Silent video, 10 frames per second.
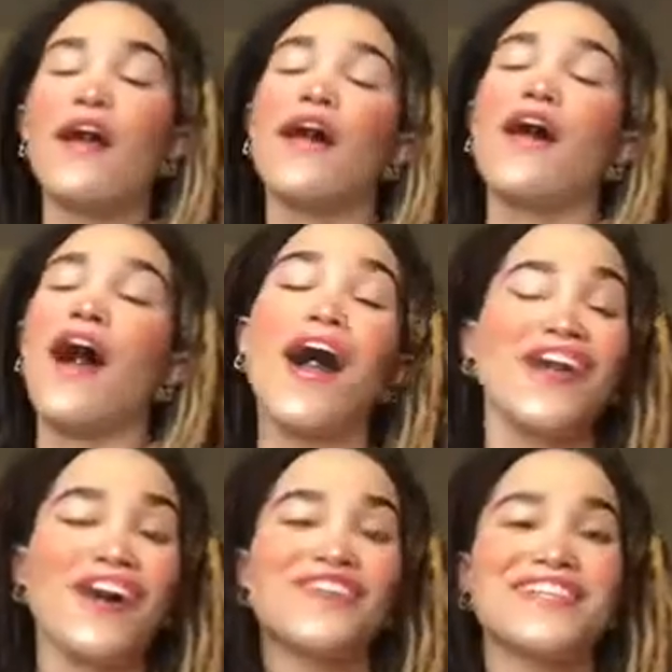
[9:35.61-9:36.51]

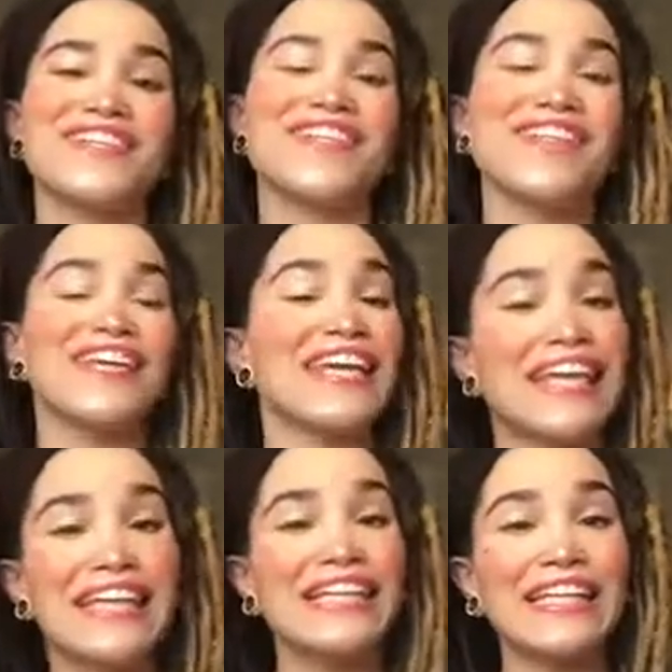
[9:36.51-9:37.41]
I often say that
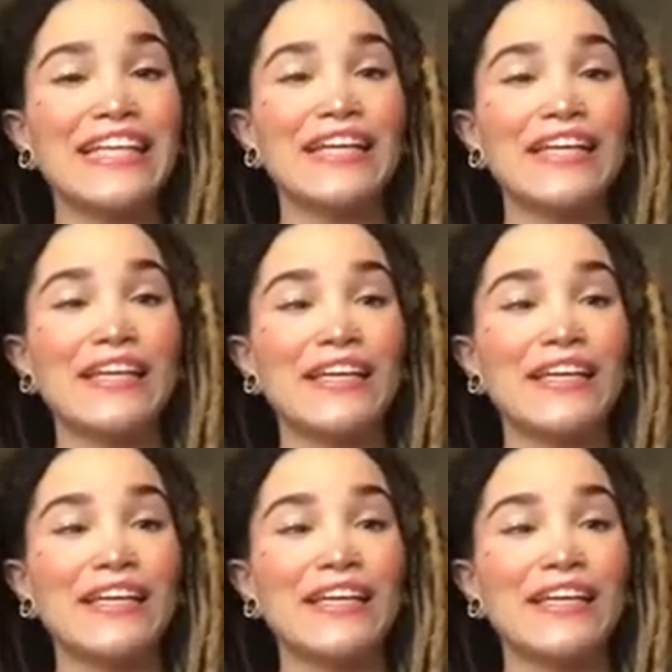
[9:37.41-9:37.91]
healing